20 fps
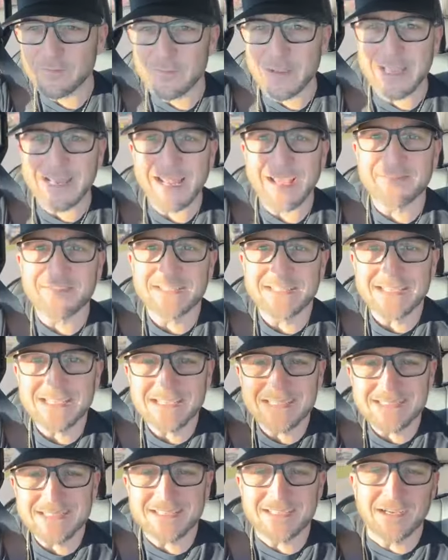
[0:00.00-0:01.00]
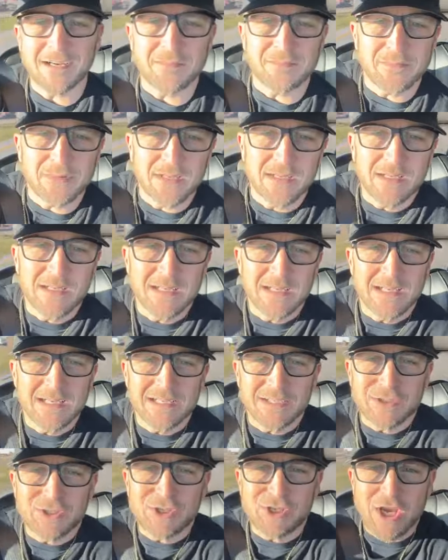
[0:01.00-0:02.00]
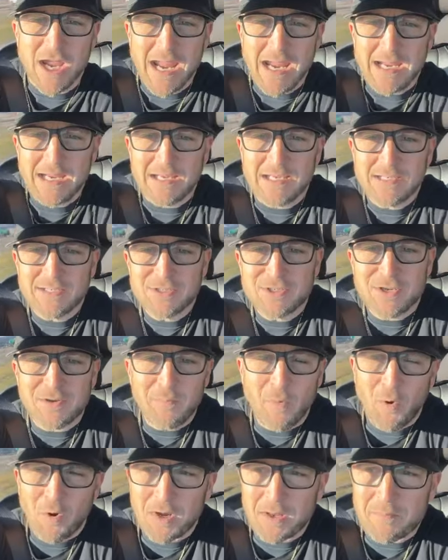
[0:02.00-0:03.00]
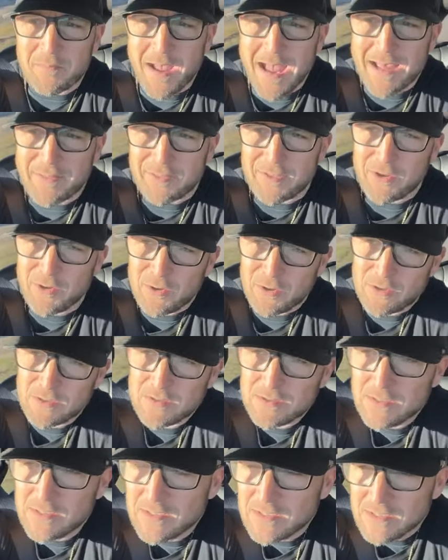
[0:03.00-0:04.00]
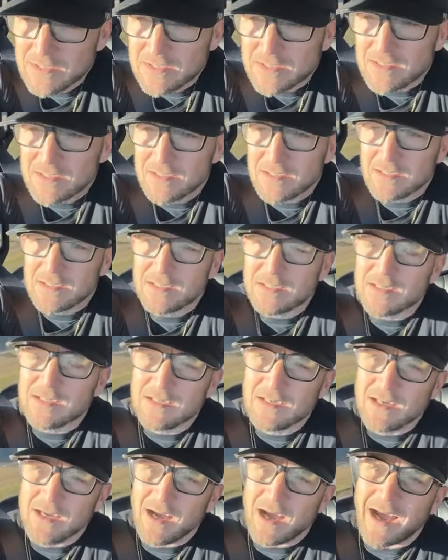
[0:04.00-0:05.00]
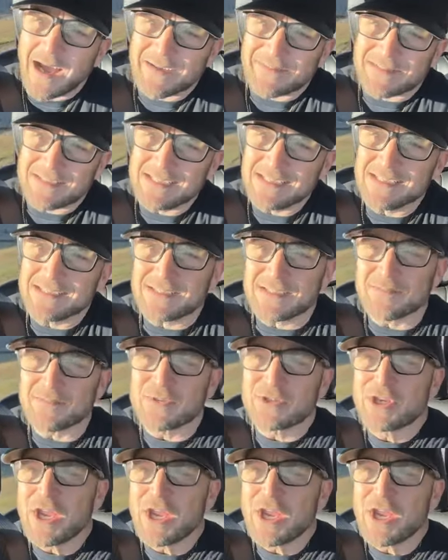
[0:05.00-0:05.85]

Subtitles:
man. I've seen some change. Good morning, Matthew. I've seen some